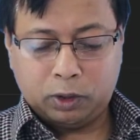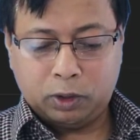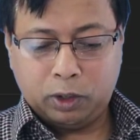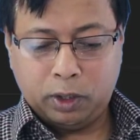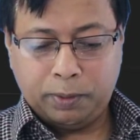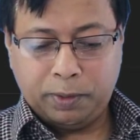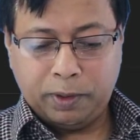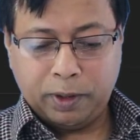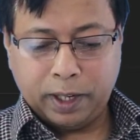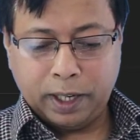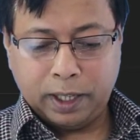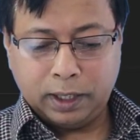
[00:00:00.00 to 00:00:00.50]
So
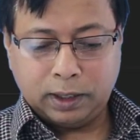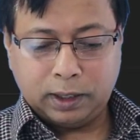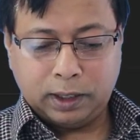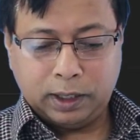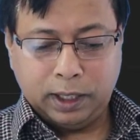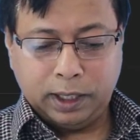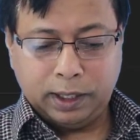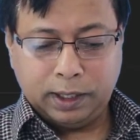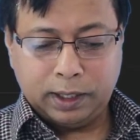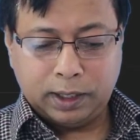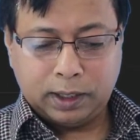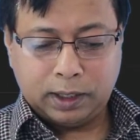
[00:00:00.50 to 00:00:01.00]
if you can
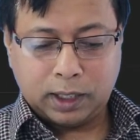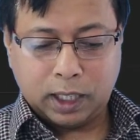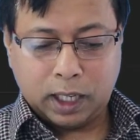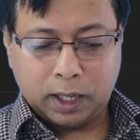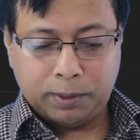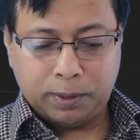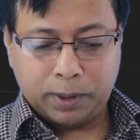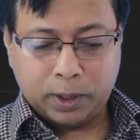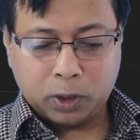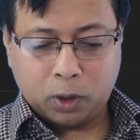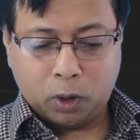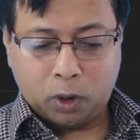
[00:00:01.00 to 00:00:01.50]
see, this
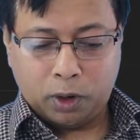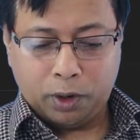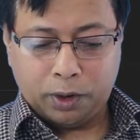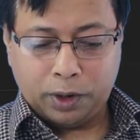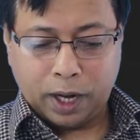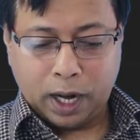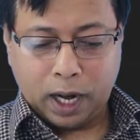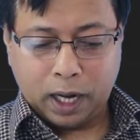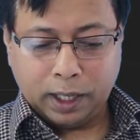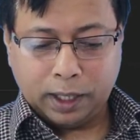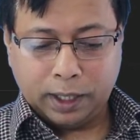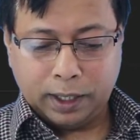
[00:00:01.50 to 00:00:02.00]
service
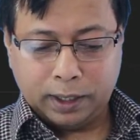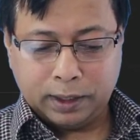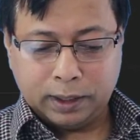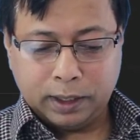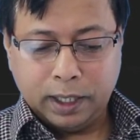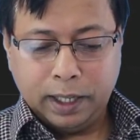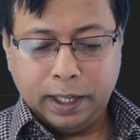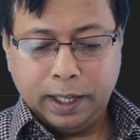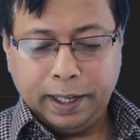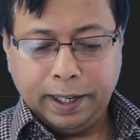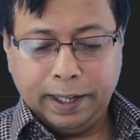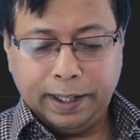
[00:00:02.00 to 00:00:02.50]
contract is
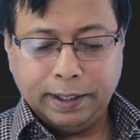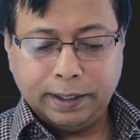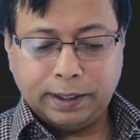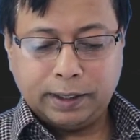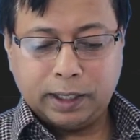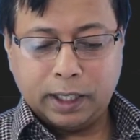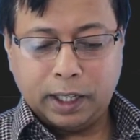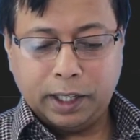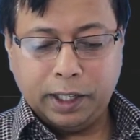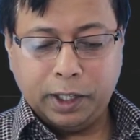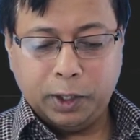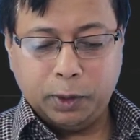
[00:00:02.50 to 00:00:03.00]

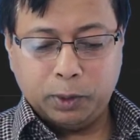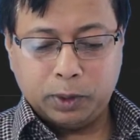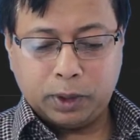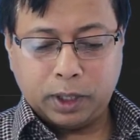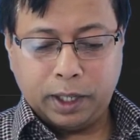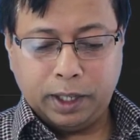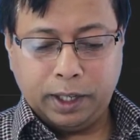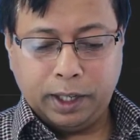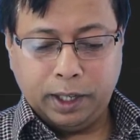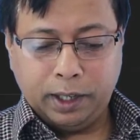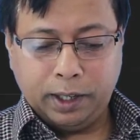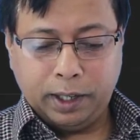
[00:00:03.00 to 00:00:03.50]
insert
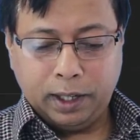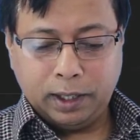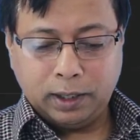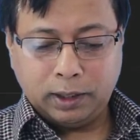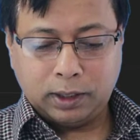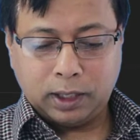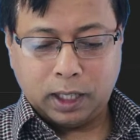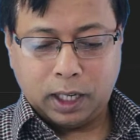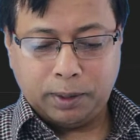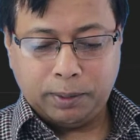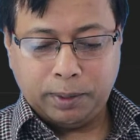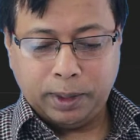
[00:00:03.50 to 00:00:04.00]
user details
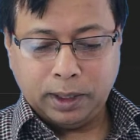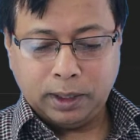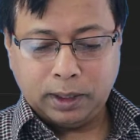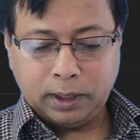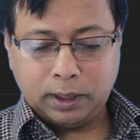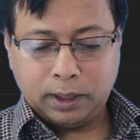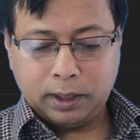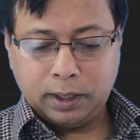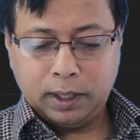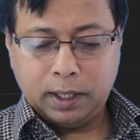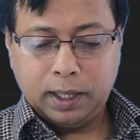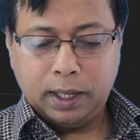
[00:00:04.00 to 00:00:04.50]

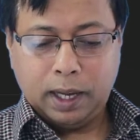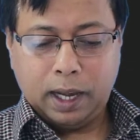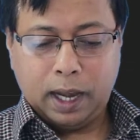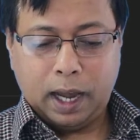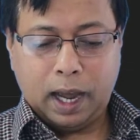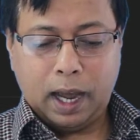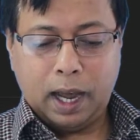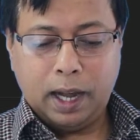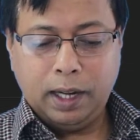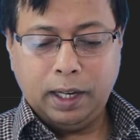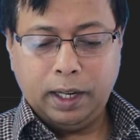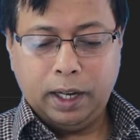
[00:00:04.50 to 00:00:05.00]
service,
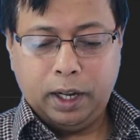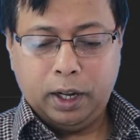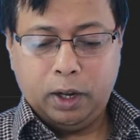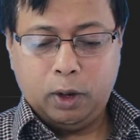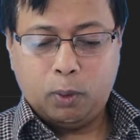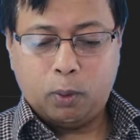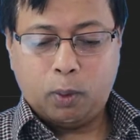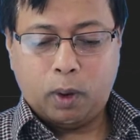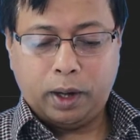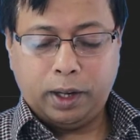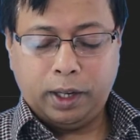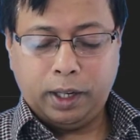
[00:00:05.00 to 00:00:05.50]
and
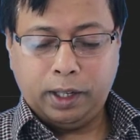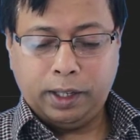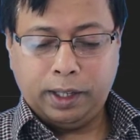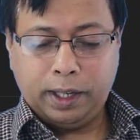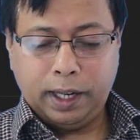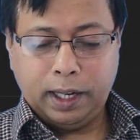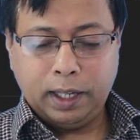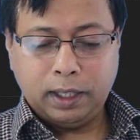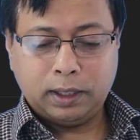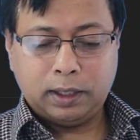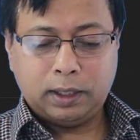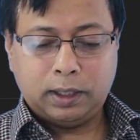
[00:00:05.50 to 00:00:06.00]
what it
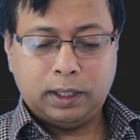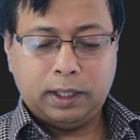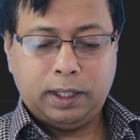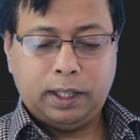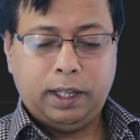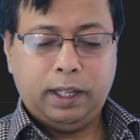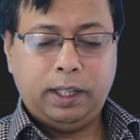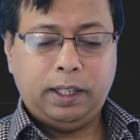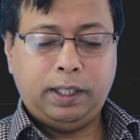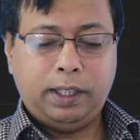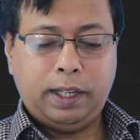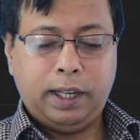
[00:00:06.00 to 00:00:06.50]
takes
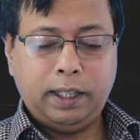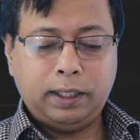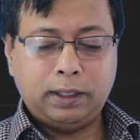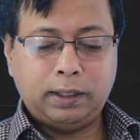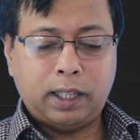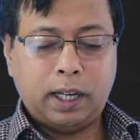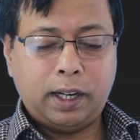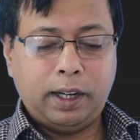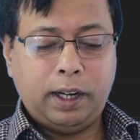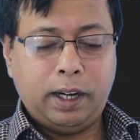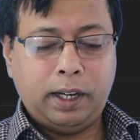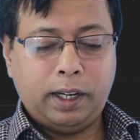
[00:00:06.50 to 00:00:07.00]

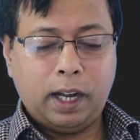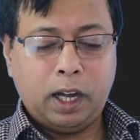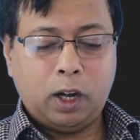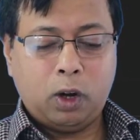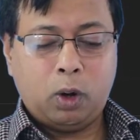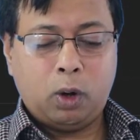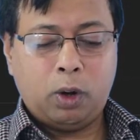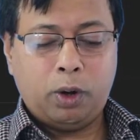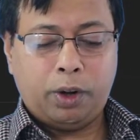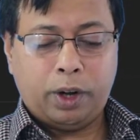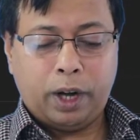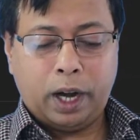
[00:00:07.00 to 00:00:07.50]
the data
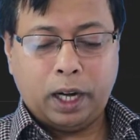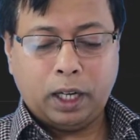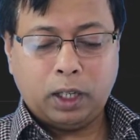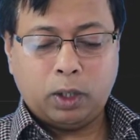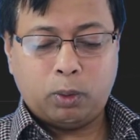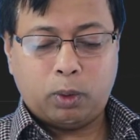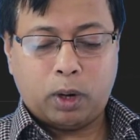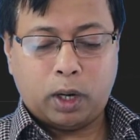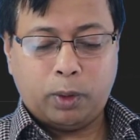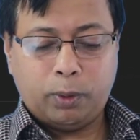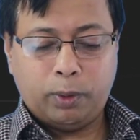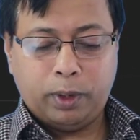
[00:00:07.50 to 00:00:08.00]
contract
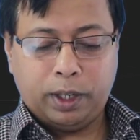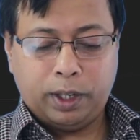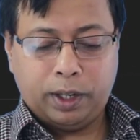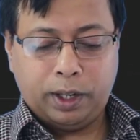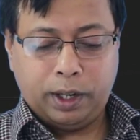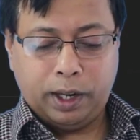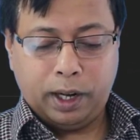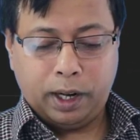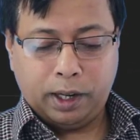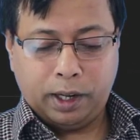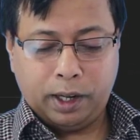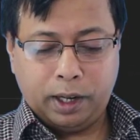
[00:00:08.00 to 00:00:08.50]
what we
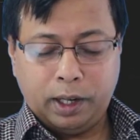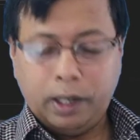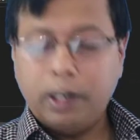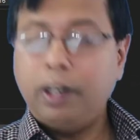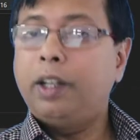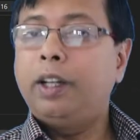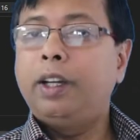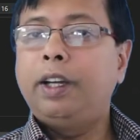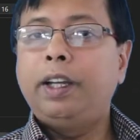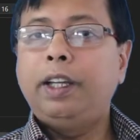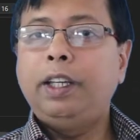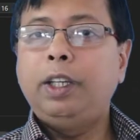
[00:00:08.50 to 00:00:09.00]

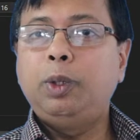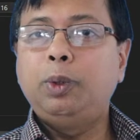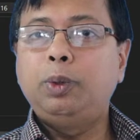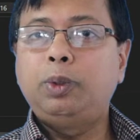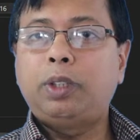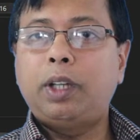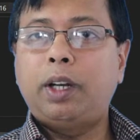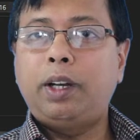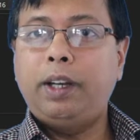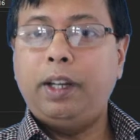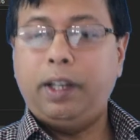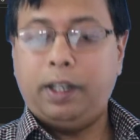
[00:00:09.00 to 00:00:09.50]
created,
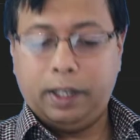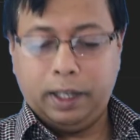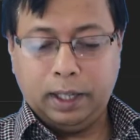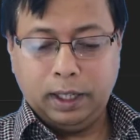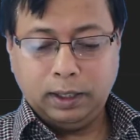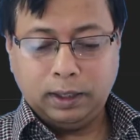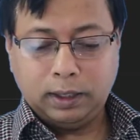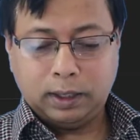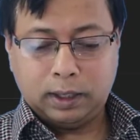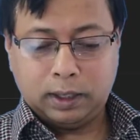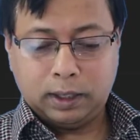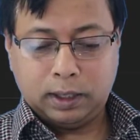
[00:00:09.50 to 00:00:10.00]
user
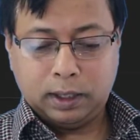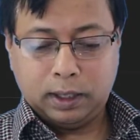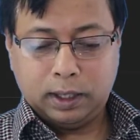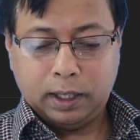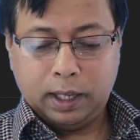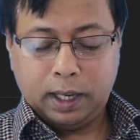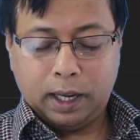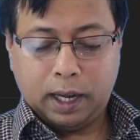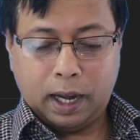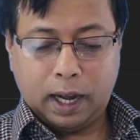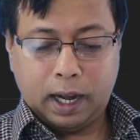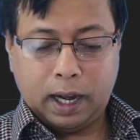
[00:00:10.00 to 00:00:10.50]
details,
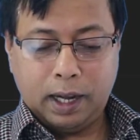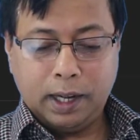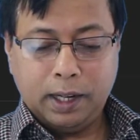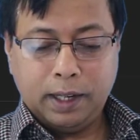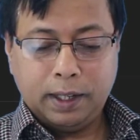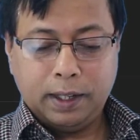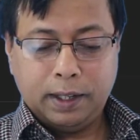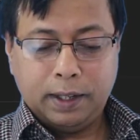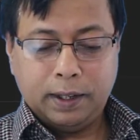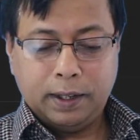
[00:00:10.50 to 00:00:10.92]
and